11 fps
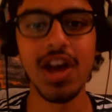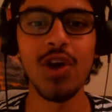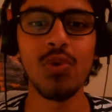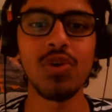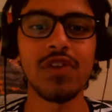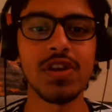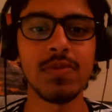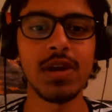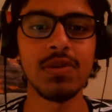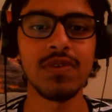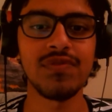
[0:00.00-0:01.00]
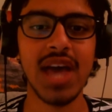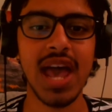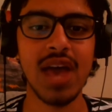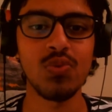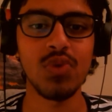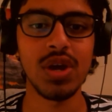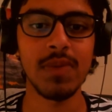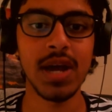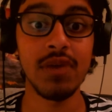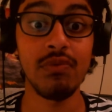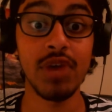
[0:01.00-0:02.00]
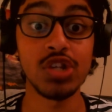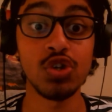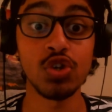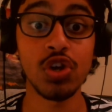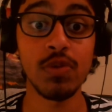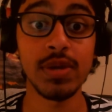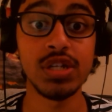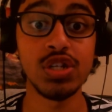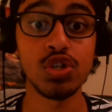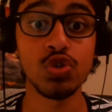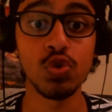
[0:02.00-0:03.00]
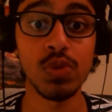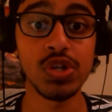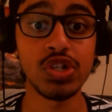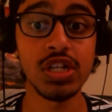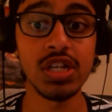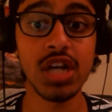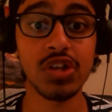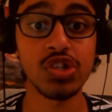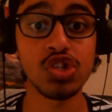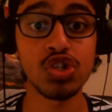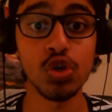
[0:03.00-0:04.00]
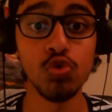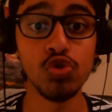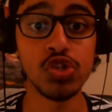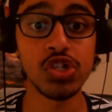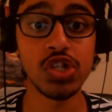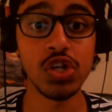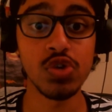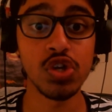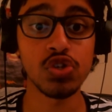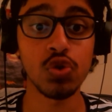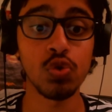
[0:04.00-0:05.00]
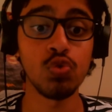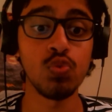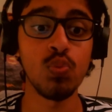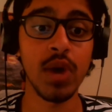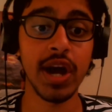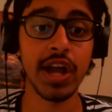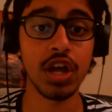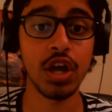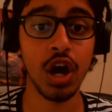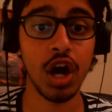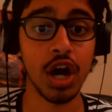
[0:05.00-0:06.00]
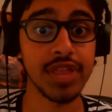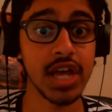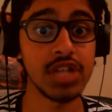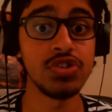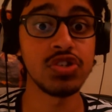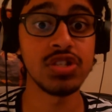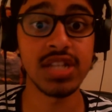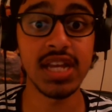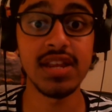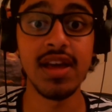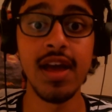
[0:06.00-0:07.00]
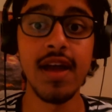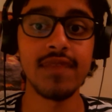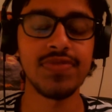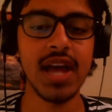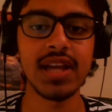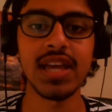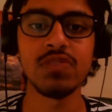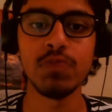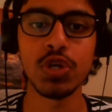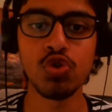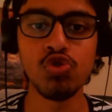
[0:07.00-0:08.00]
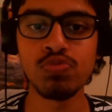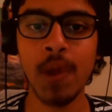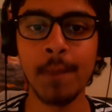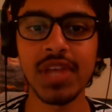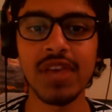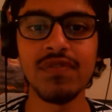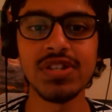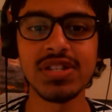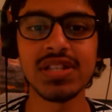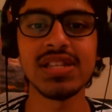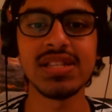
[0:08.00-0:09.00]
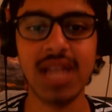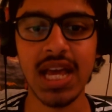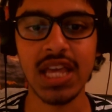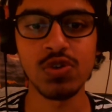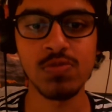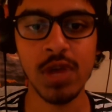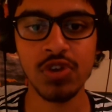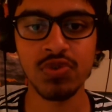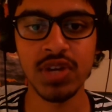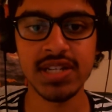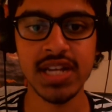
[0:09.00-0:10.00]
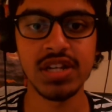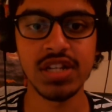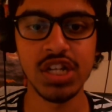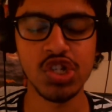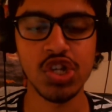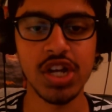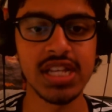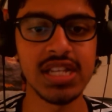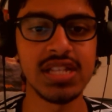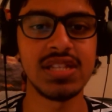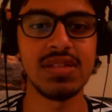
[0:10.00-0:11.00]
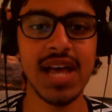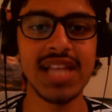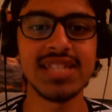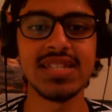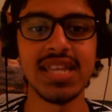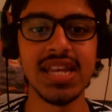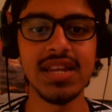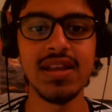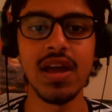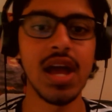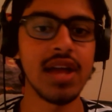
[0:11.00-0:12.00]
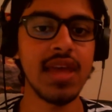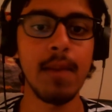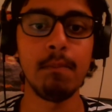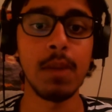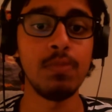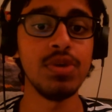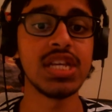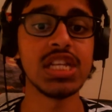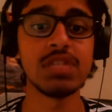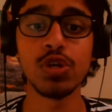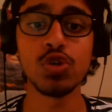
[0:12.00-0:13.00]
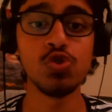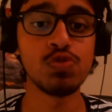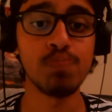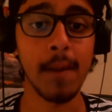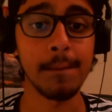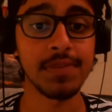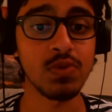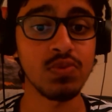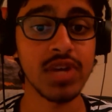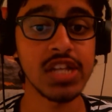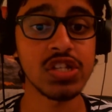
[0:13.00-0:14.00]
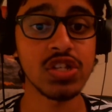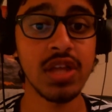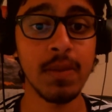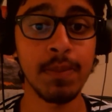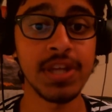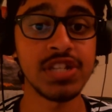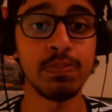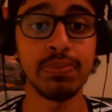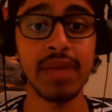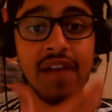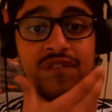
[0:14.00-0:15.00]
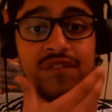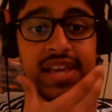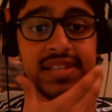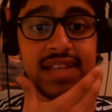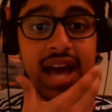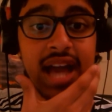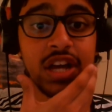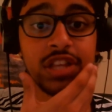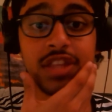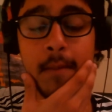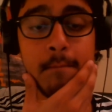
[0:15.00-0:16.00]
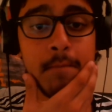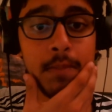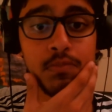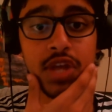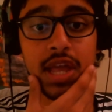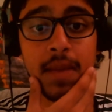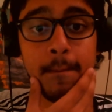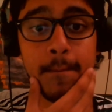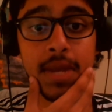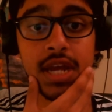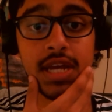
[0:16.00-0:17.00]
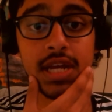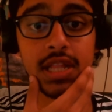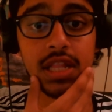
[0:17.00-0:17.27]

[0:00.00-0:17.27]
whatever. He reminded me of that. And when I joked around my teacher too much, he got so serious. Oh my god, that just a scene that gives me goosebumps even to this day. He was my grade 10 teacher, and that scene, that memory gives me goosebumps. And when I saw that pitch black face, I got that memory immediately,